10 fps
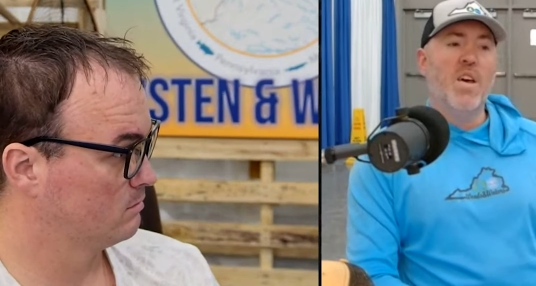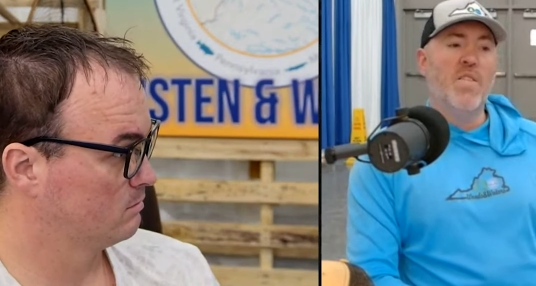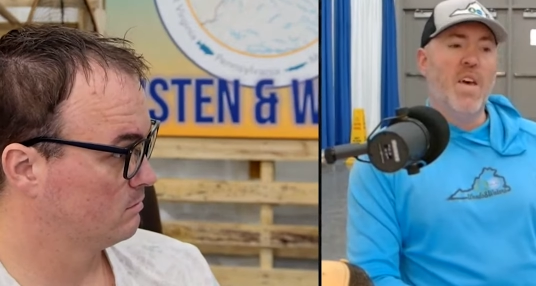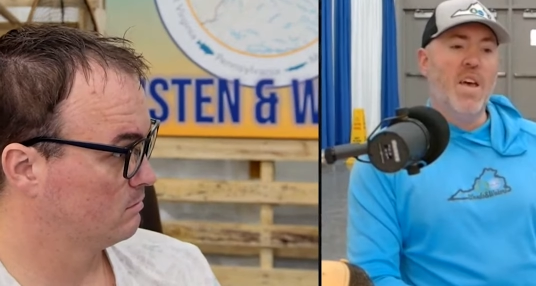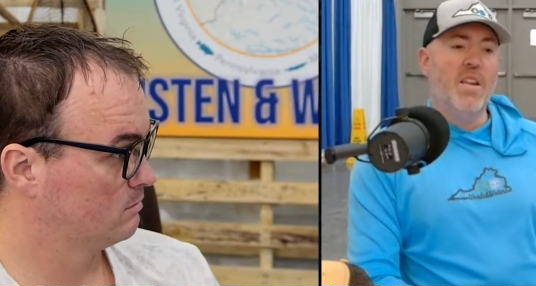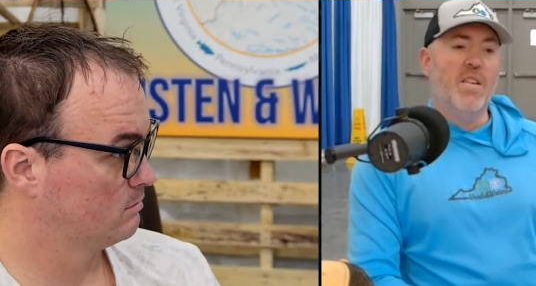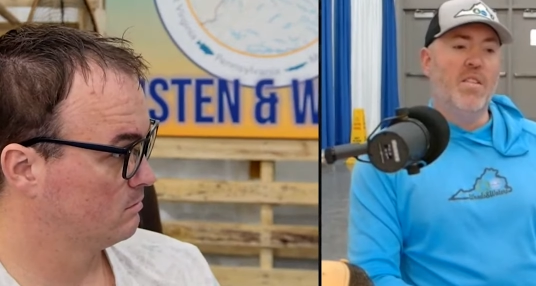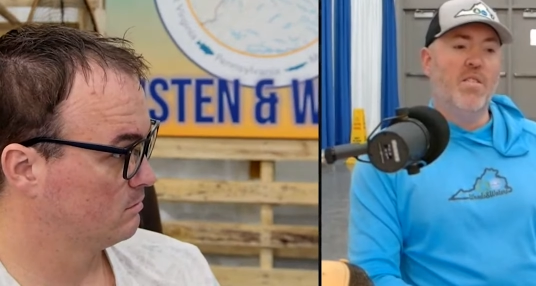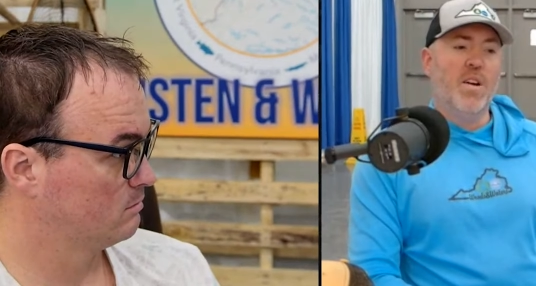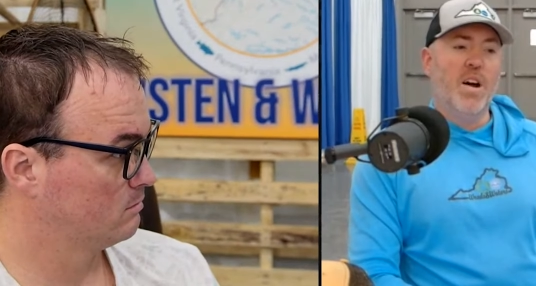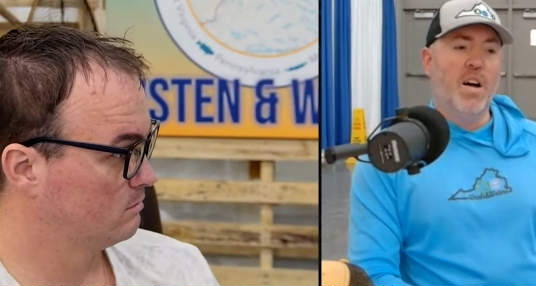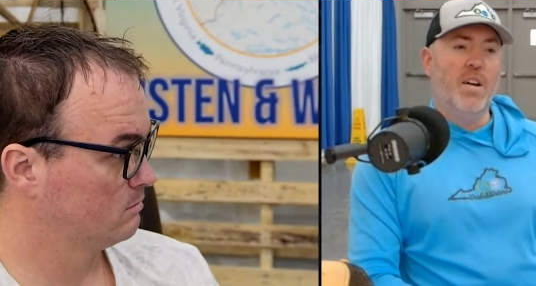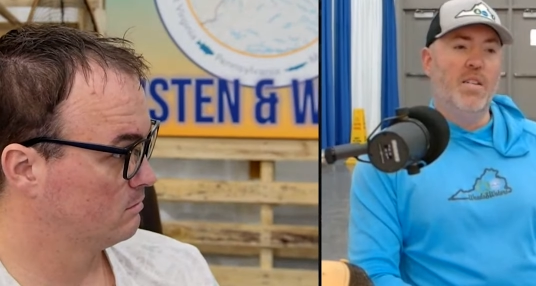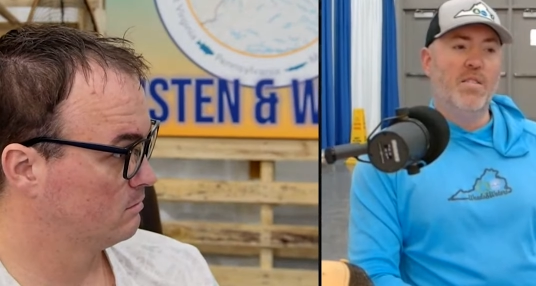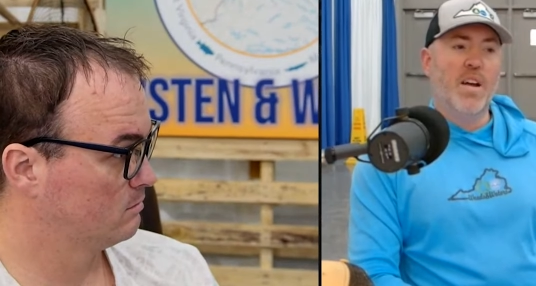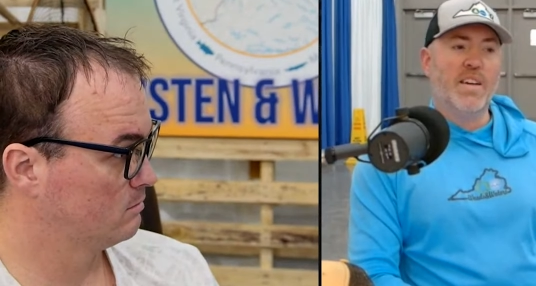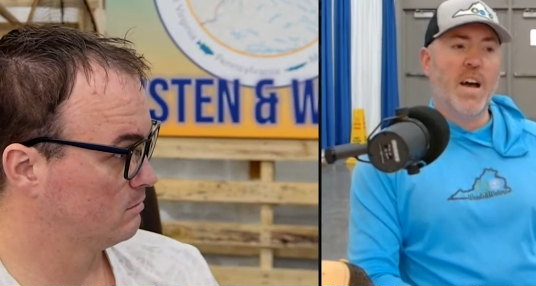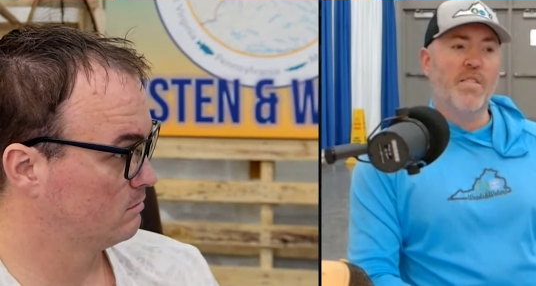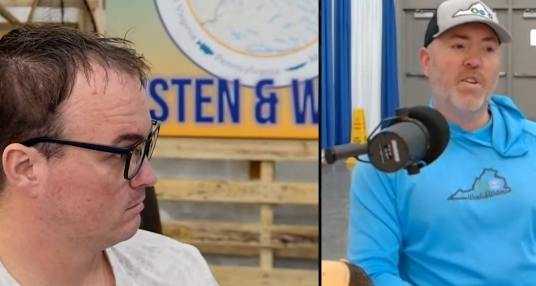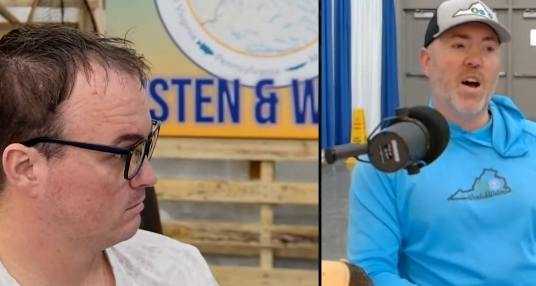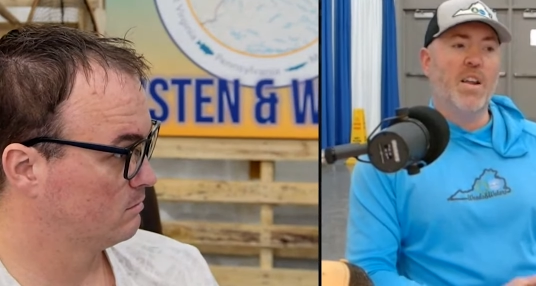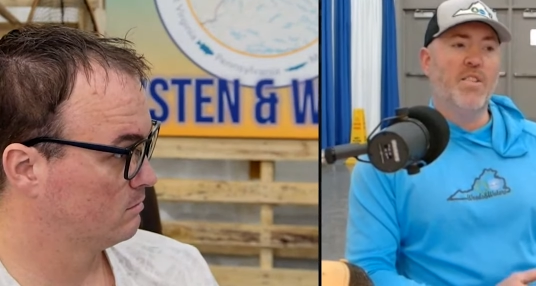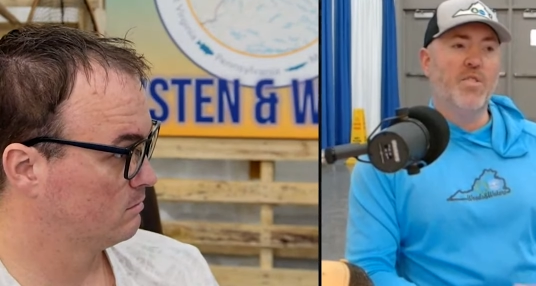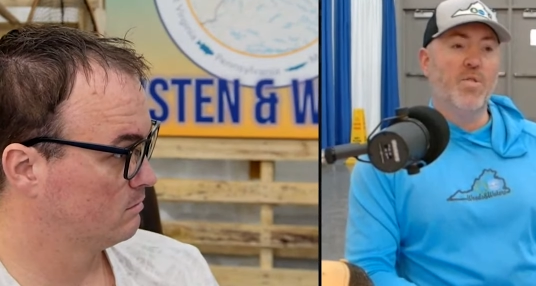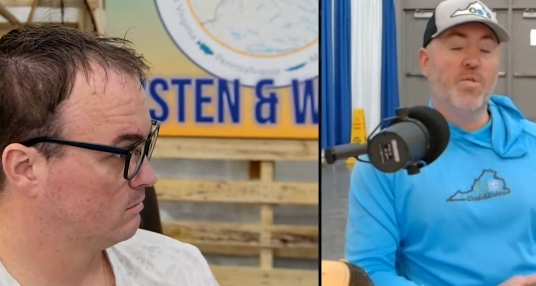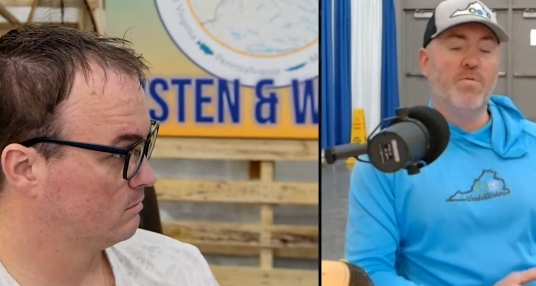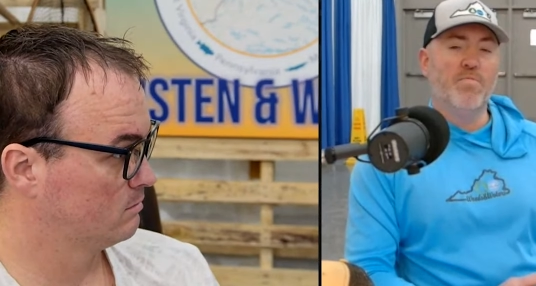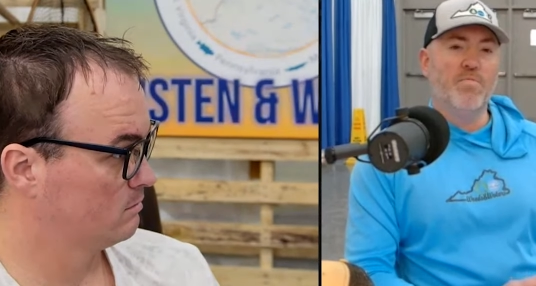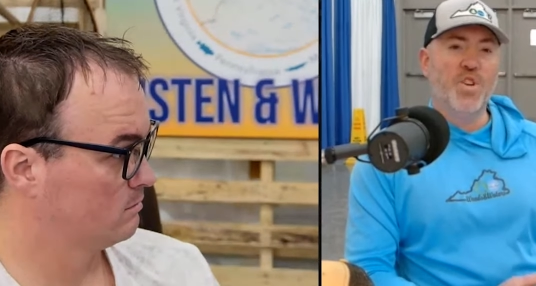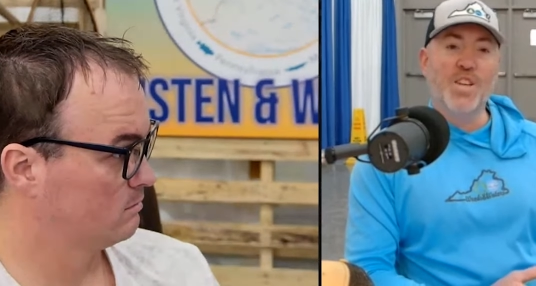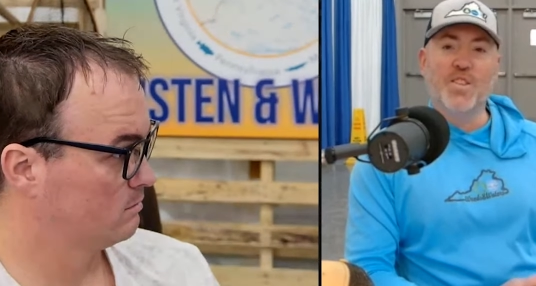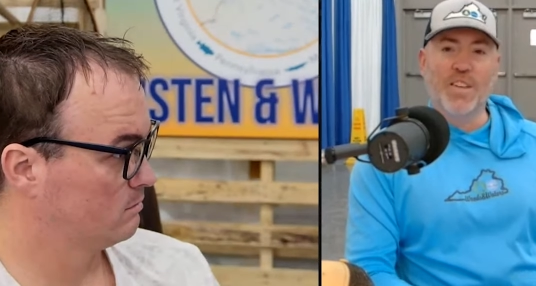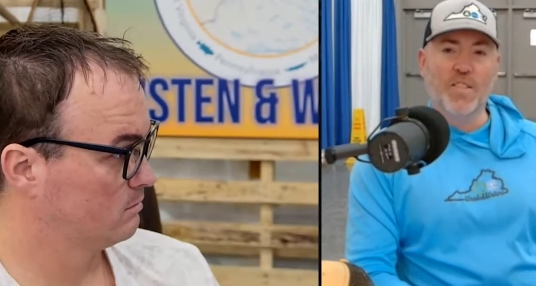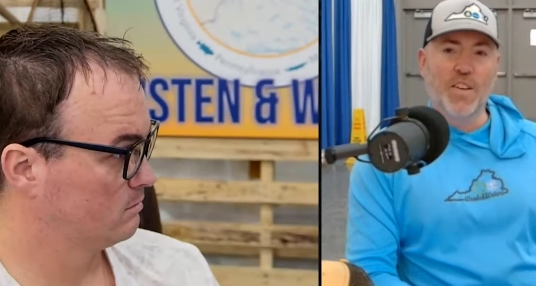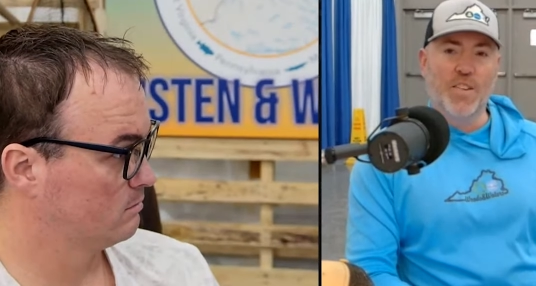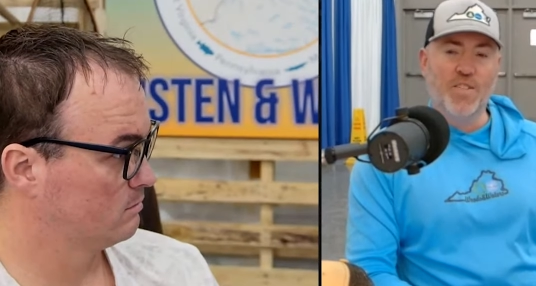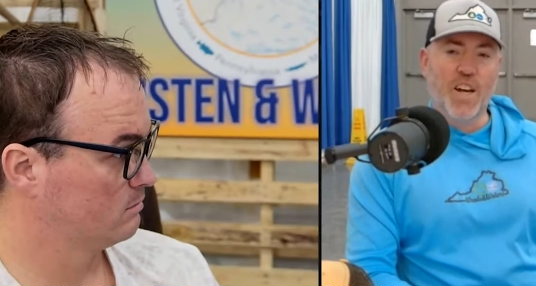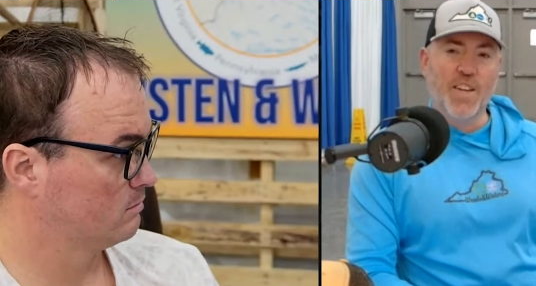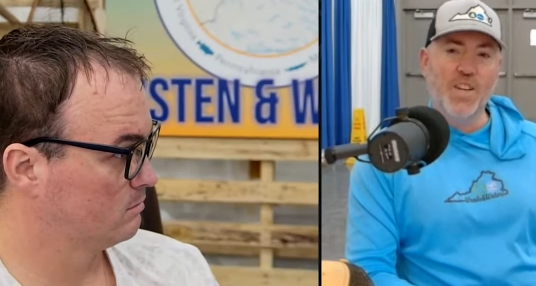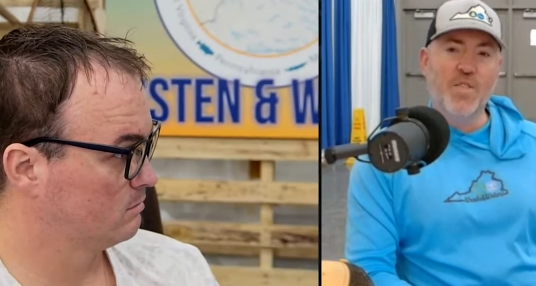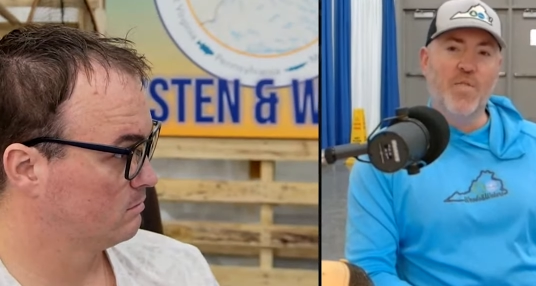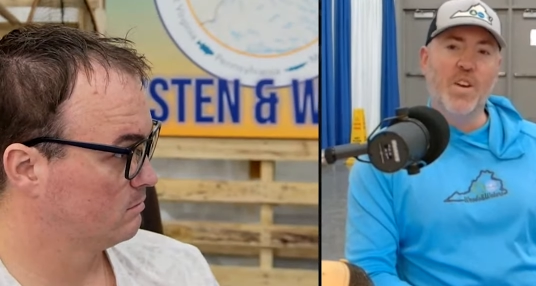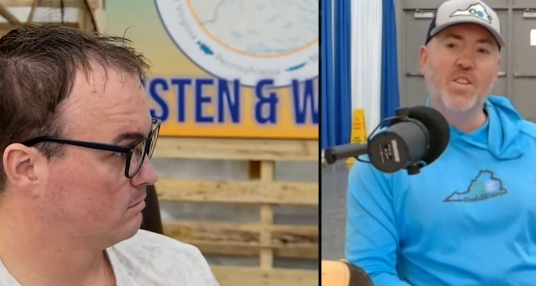Speaker 1: and then uh, I kind of got into chasing like the citation